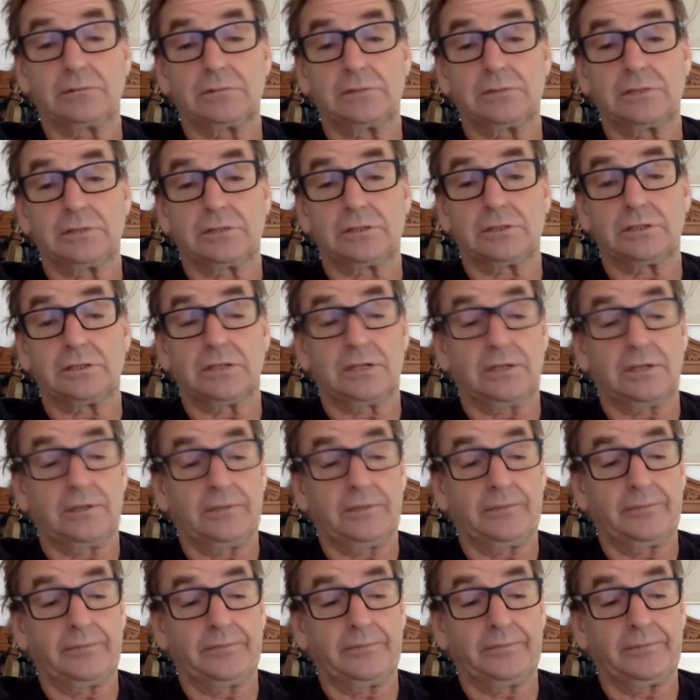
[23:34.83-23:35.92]
It
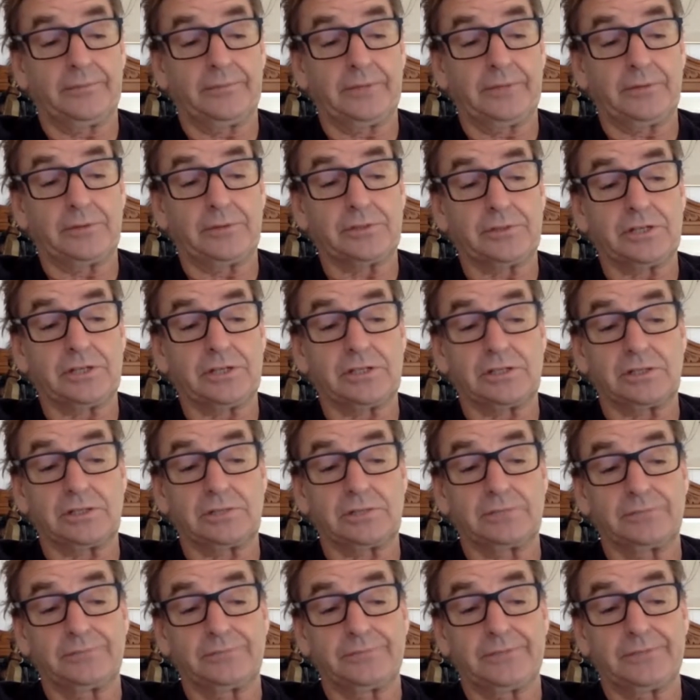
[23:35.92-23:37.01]
was easy.
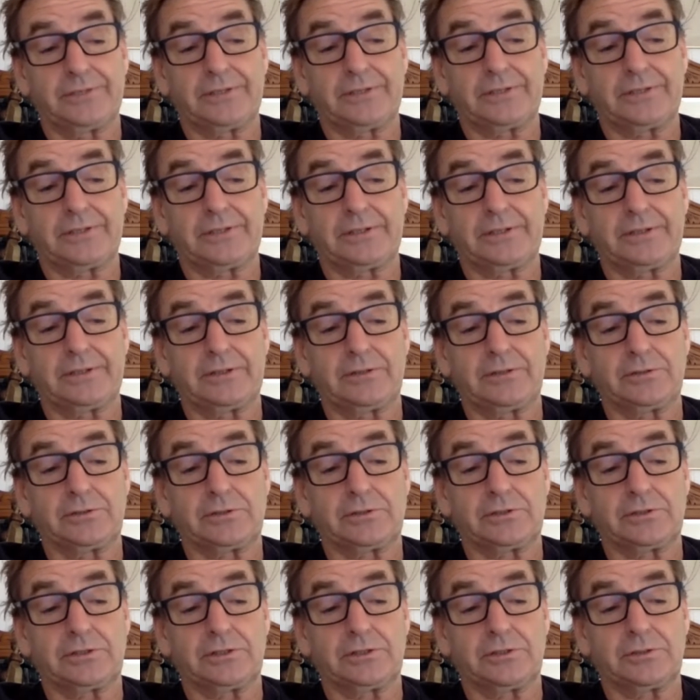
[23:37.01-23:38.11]
It
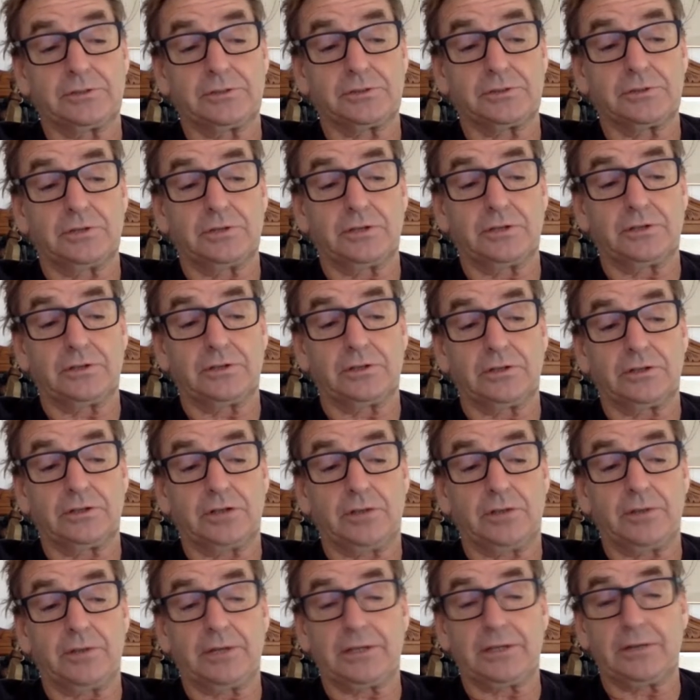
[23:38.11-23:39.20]
was like, I thought, I'll
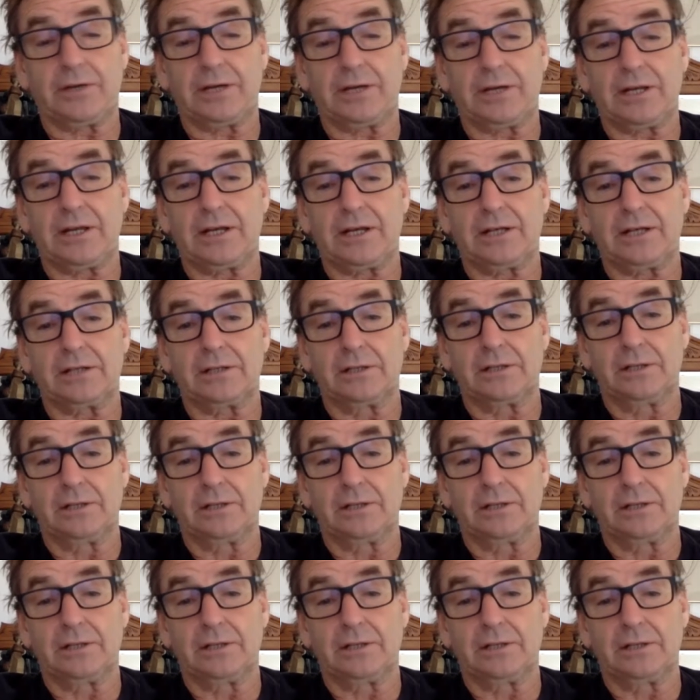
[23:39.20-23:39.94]
go back to Adelaide and